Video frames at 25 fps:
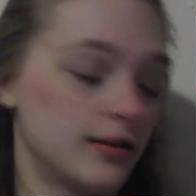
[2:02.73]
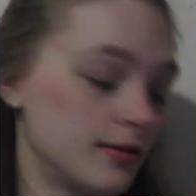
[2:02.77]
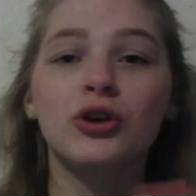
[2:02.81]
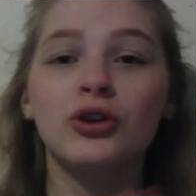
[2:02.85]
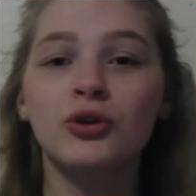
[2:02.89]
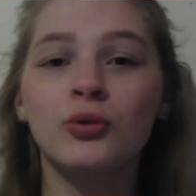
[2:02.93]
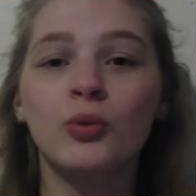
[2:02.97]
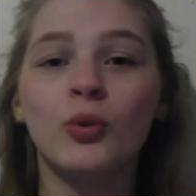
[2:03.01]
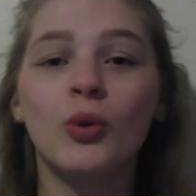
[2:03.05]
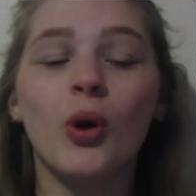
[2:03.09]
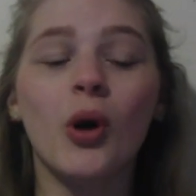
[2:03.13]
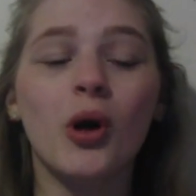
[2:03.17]

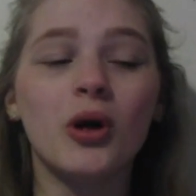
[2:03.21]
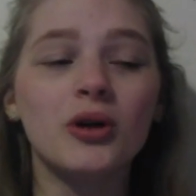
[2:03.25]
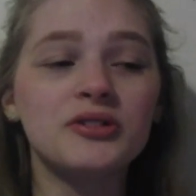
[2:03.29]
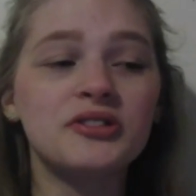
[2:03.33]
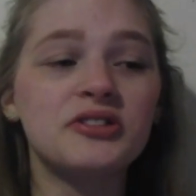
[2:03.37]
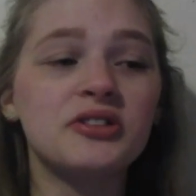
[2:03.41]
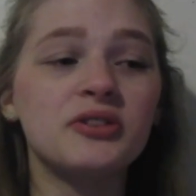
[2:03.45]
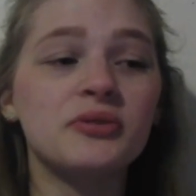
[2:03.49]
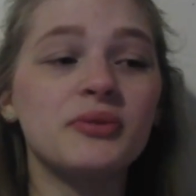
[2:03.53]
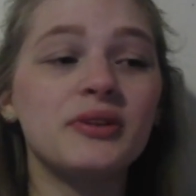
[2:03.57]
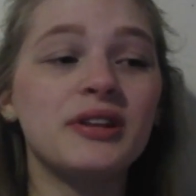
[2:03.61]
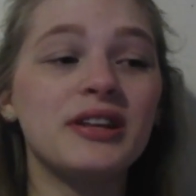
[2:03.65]
You will
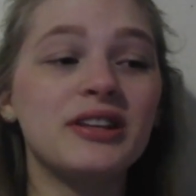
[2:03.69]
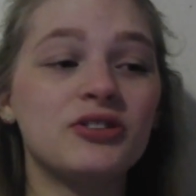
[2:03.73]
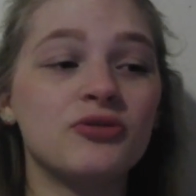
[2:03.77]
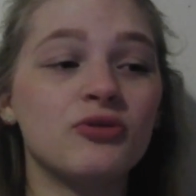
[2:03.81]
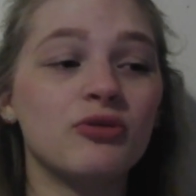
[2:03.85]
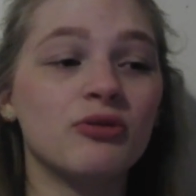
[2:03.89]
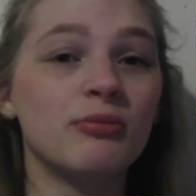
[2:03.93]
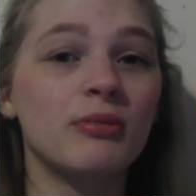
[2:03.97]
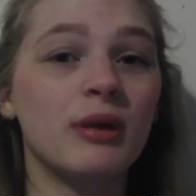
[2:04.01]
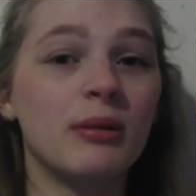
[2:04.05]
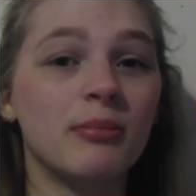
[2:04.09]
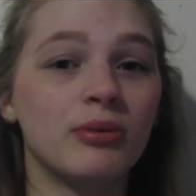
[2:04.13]
also need to
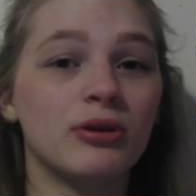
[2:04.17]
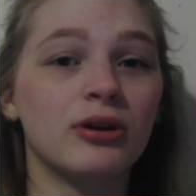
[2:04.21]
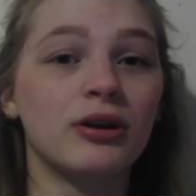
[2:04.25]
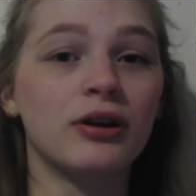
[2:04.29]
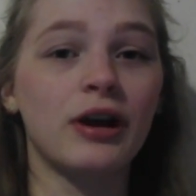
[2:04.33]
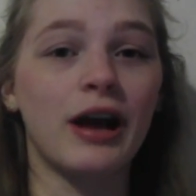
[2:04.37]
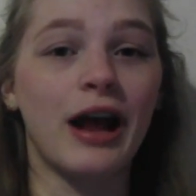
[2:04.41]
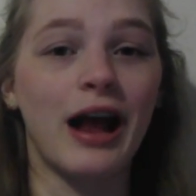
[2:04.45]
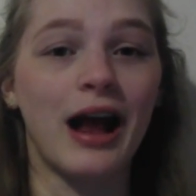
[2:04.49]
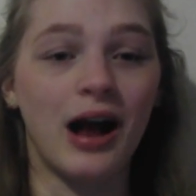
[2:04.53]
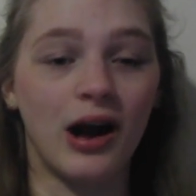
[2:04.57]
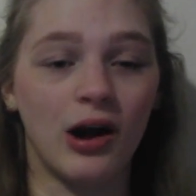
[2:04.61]
remember
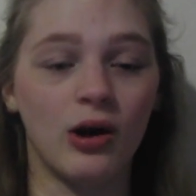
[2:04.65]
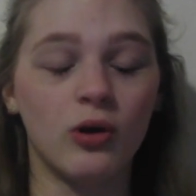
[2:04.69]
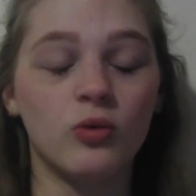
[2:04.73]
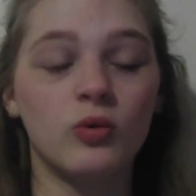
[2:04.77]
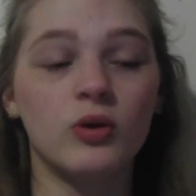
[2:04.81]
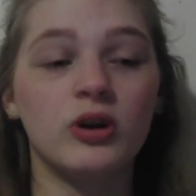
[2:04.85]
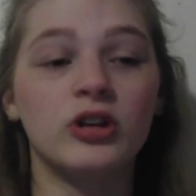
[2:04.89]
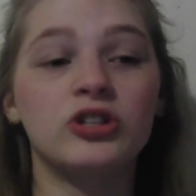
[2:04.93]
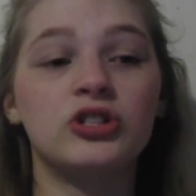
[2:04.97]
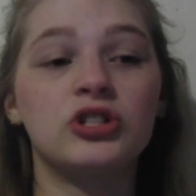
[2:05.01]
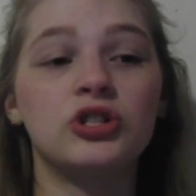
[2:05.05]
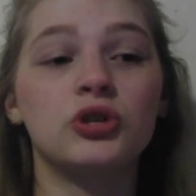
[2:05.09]

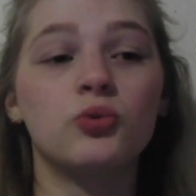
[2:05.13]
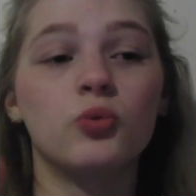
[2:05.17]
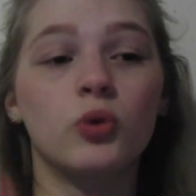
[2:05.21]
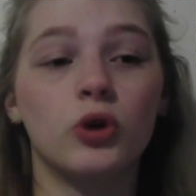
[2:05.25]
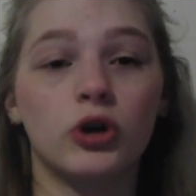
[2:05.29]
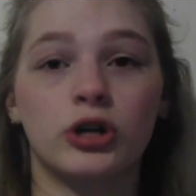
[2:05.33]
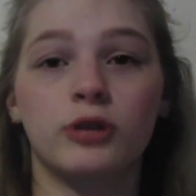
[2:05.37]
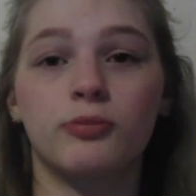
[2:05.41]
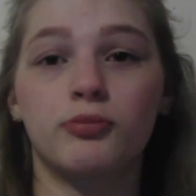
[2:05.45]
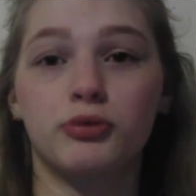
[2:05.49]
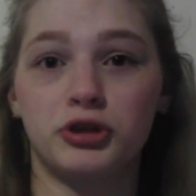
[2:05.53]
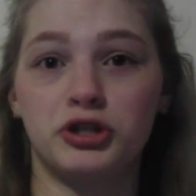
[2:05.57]
how to
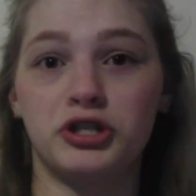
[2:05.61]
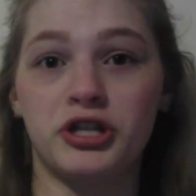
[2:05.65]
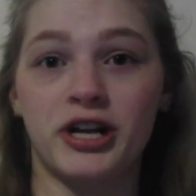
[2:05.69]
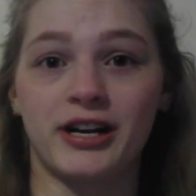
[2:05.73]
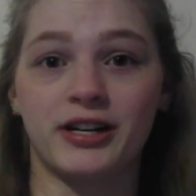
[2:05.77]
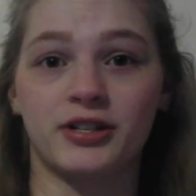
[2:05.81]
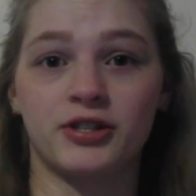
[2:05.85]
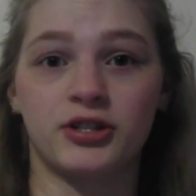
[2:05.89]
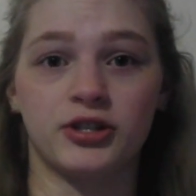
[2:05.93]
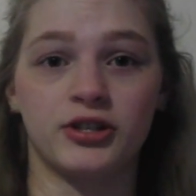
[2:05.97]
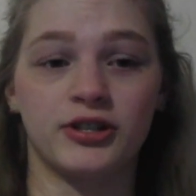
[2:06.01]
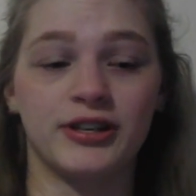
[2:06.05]
work a
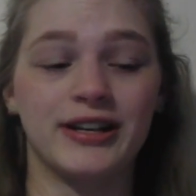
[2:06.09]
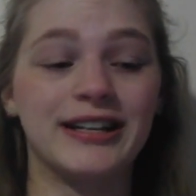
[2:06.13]
projector.